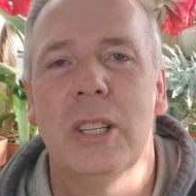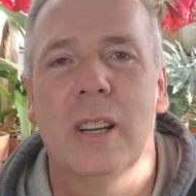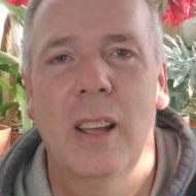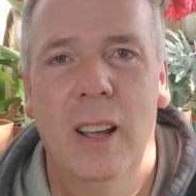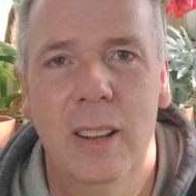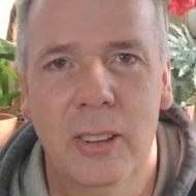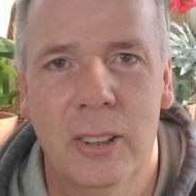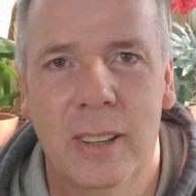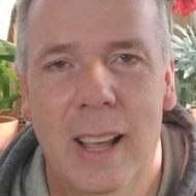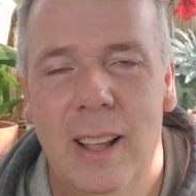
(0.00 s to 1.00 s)

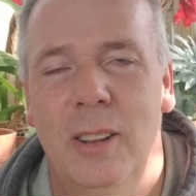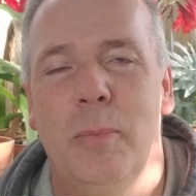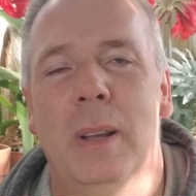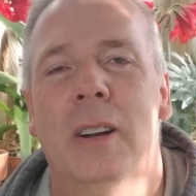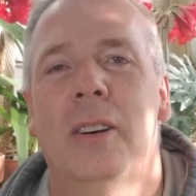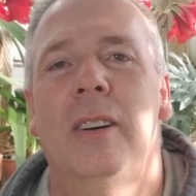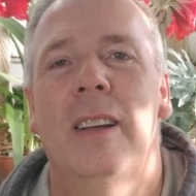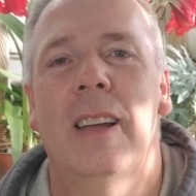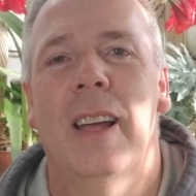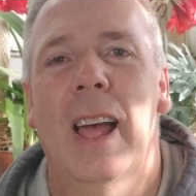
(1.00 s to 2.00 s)
colored jalapeno,
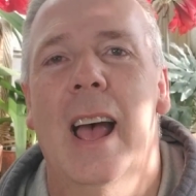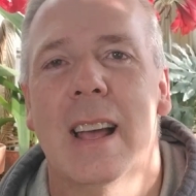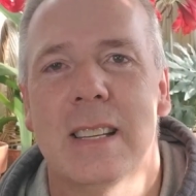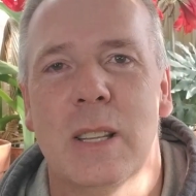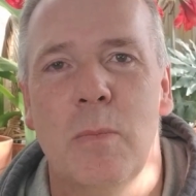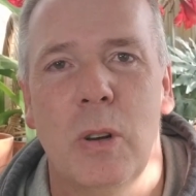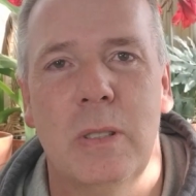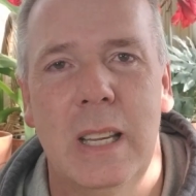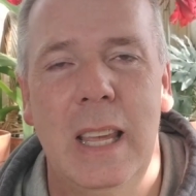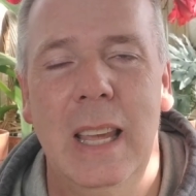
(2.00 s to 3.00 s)
has the
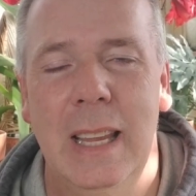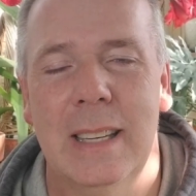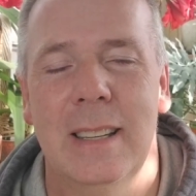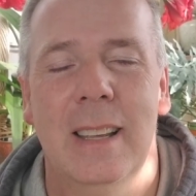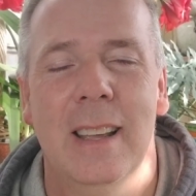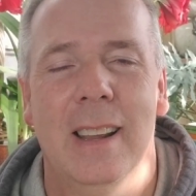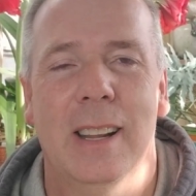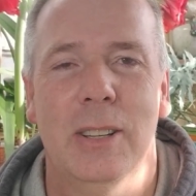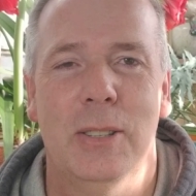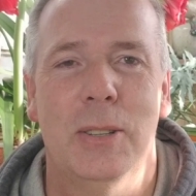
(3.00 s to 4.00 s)
most heat.
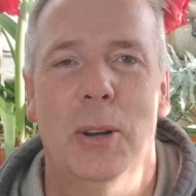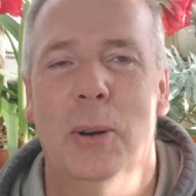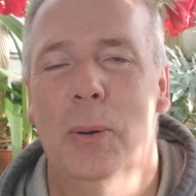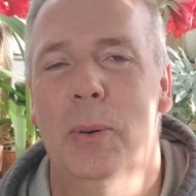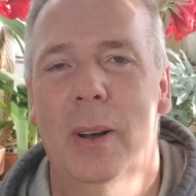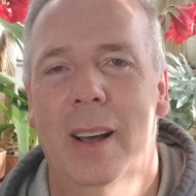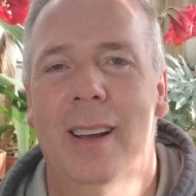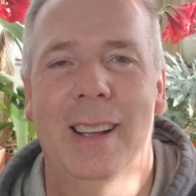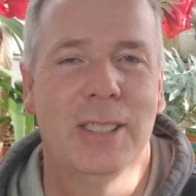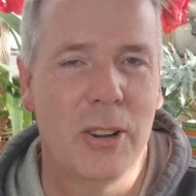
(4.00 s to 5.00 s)
And so
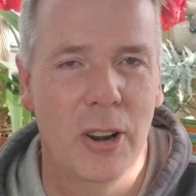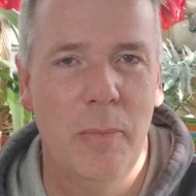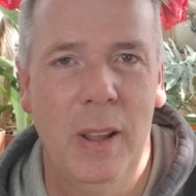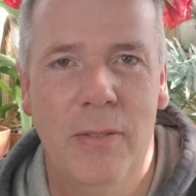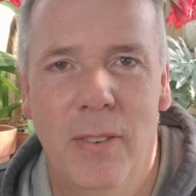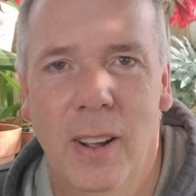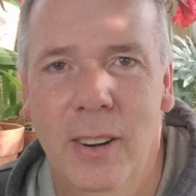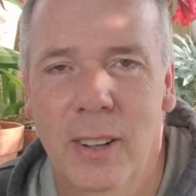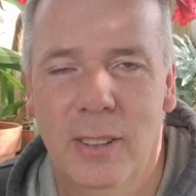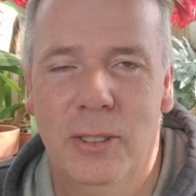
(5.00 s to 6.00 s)
it's going to be
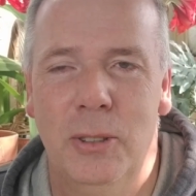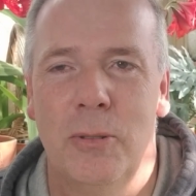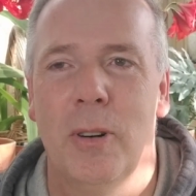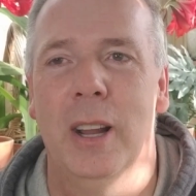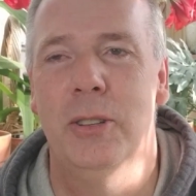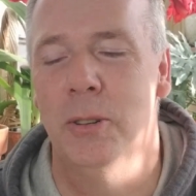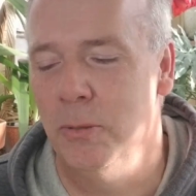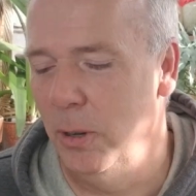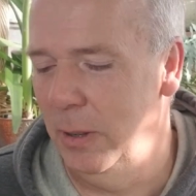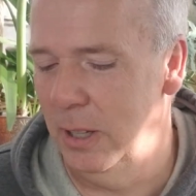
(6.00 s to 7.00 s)
fun to try to
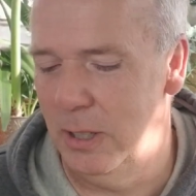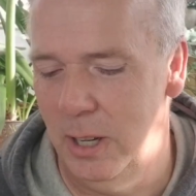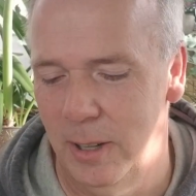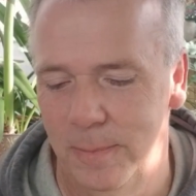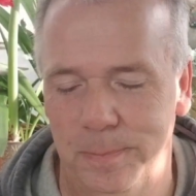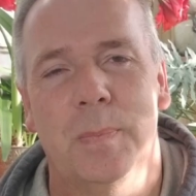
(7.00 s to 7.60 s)
grow this year.